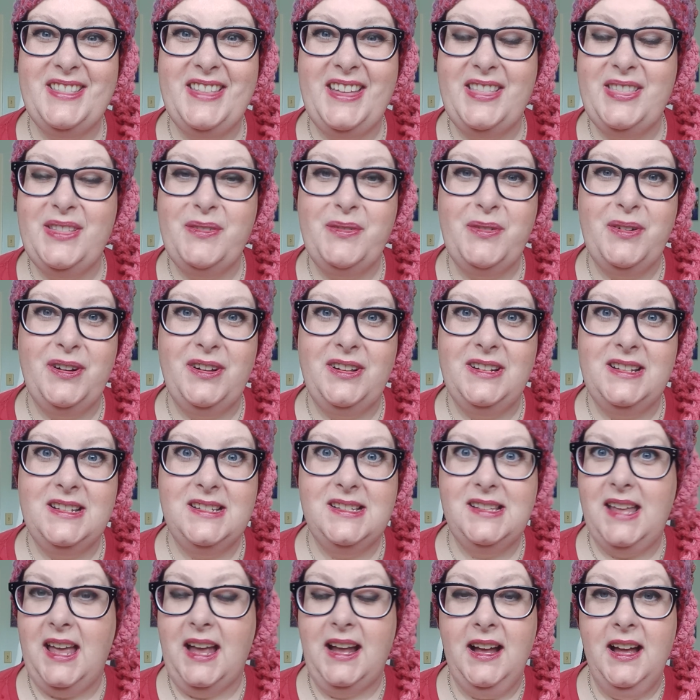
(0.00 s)
that the world
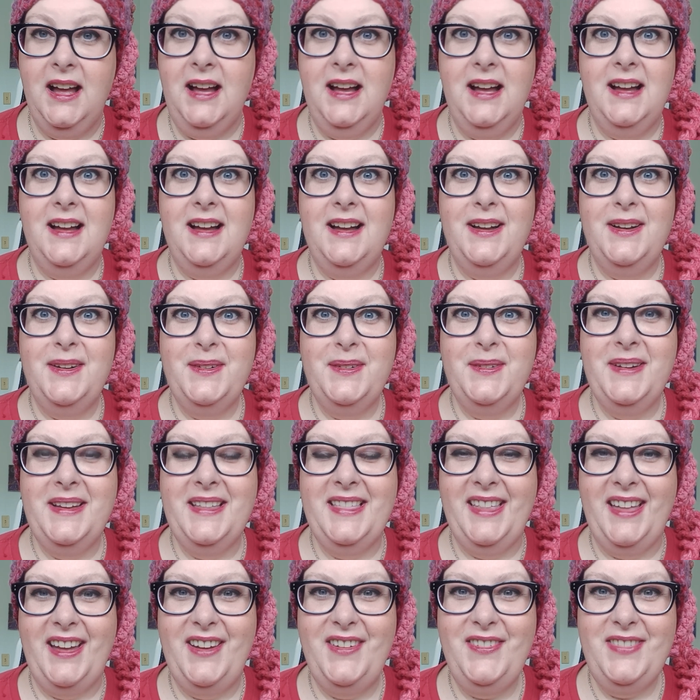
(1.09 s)
is like, we
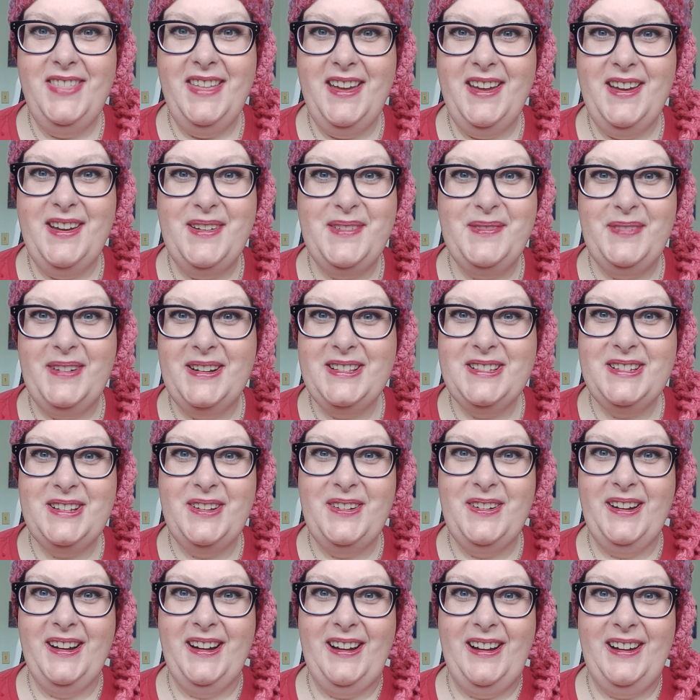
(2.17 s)
love them. What's
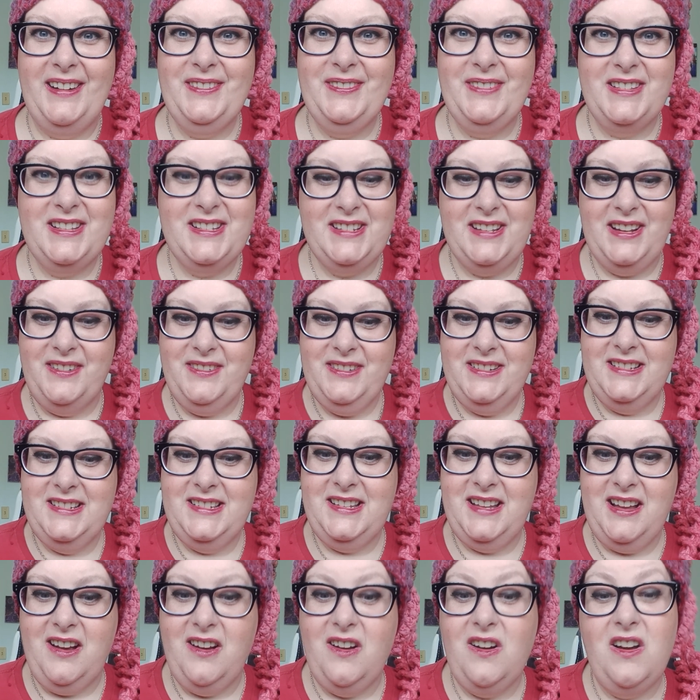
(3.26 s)
going on with
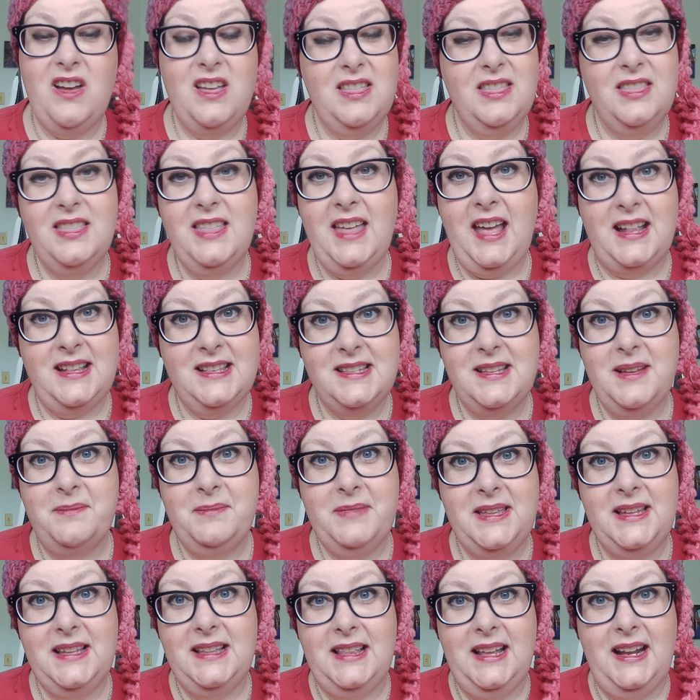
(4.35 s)
so-and-so? That's
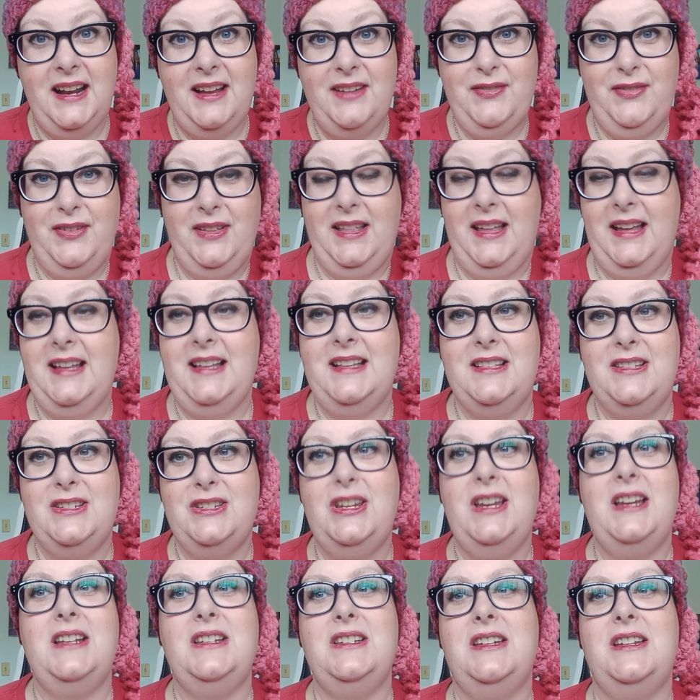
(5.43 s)
something that I feel like is
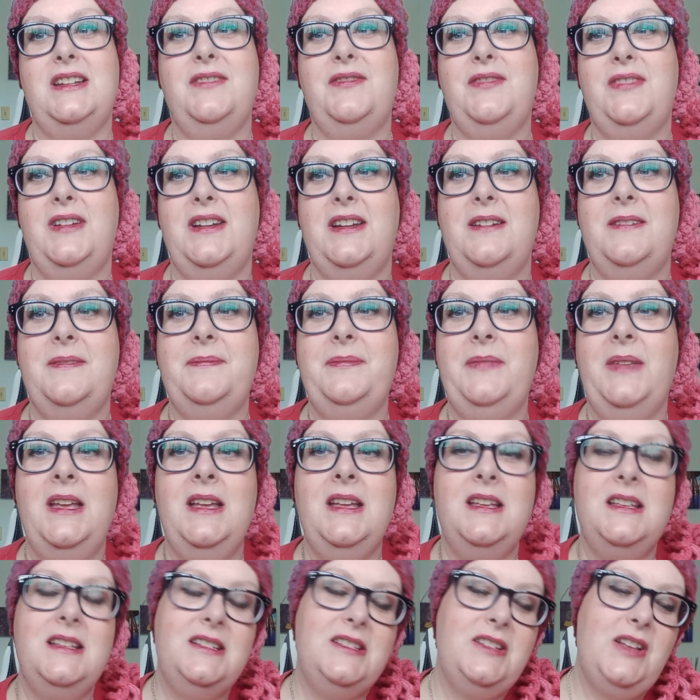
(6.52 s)
changing for you.
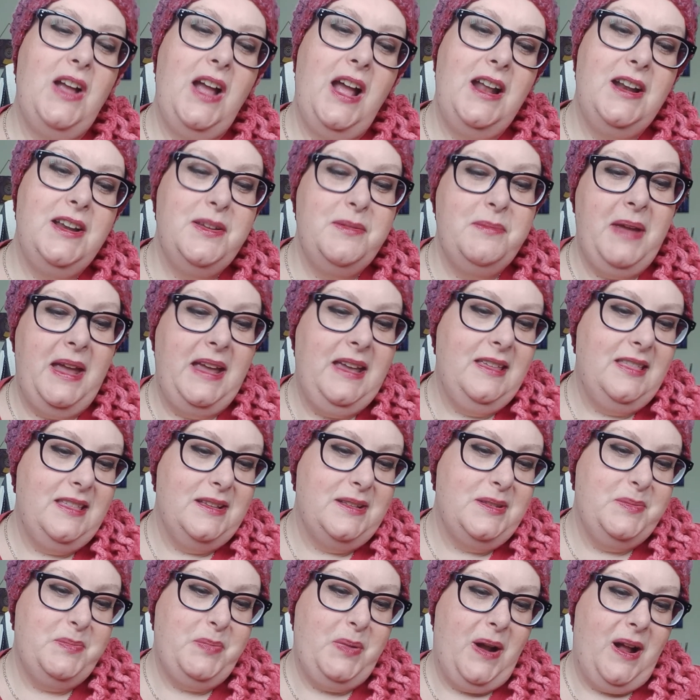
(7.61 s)
So how do you make
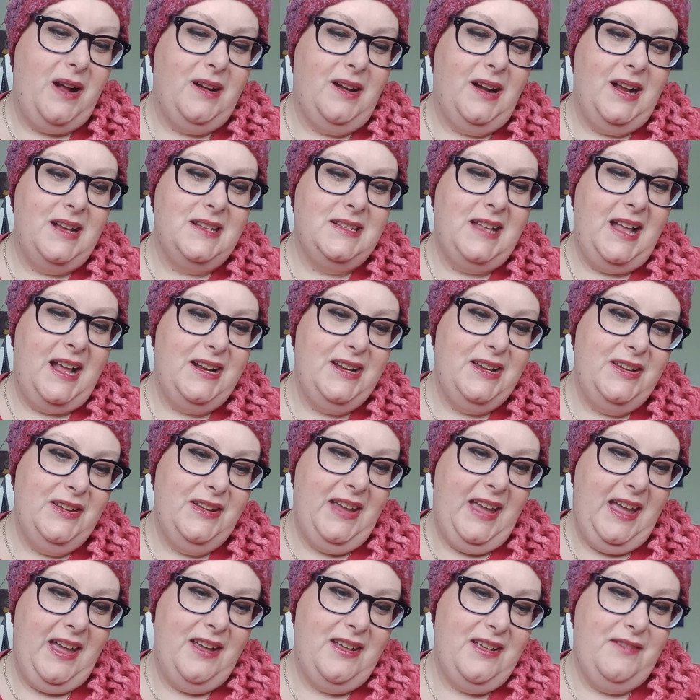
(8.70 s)
this progress? How do you
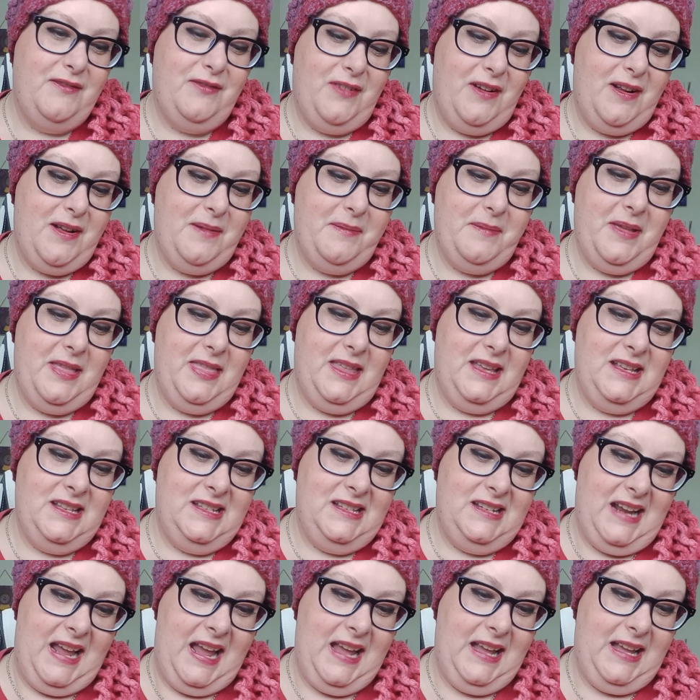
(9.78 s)
get from the
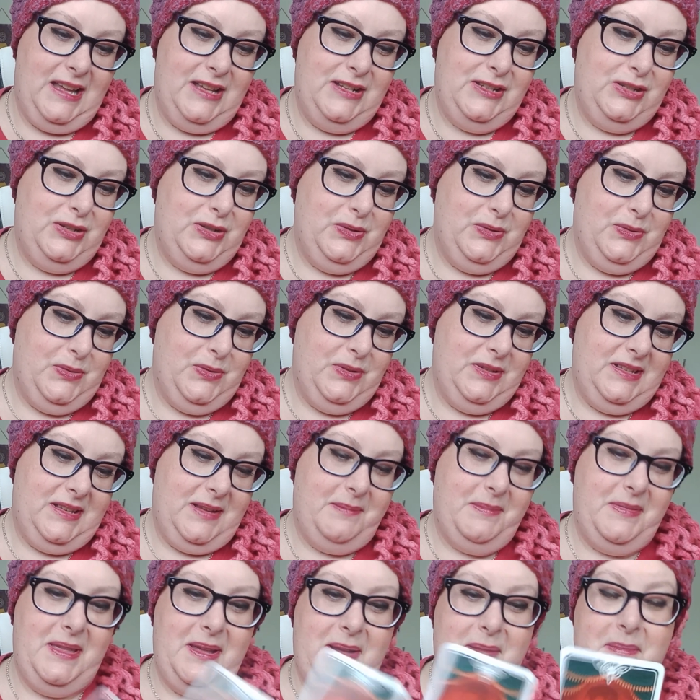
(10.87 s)
snake to
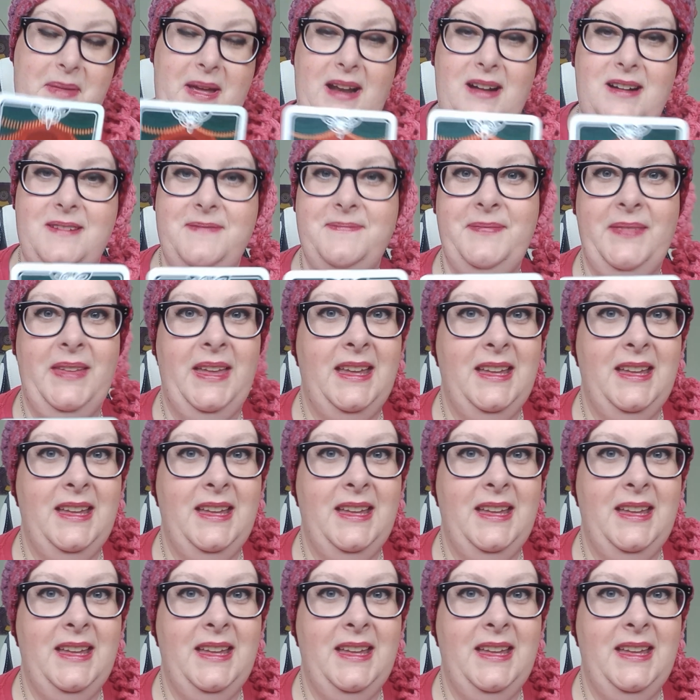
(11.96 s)
something better?